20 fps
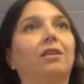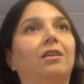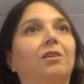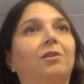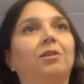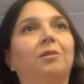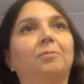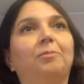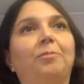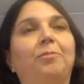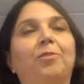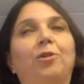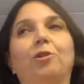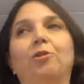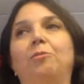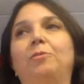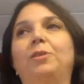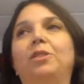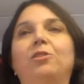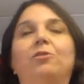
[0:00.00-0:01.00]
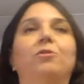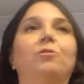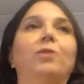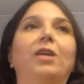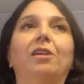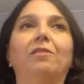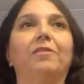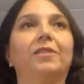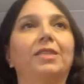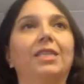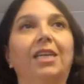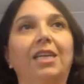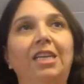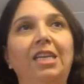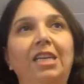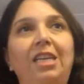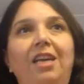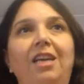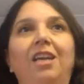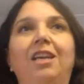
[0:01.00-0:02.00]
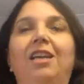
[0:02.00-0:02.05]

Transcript: a probe to Alpha Cen.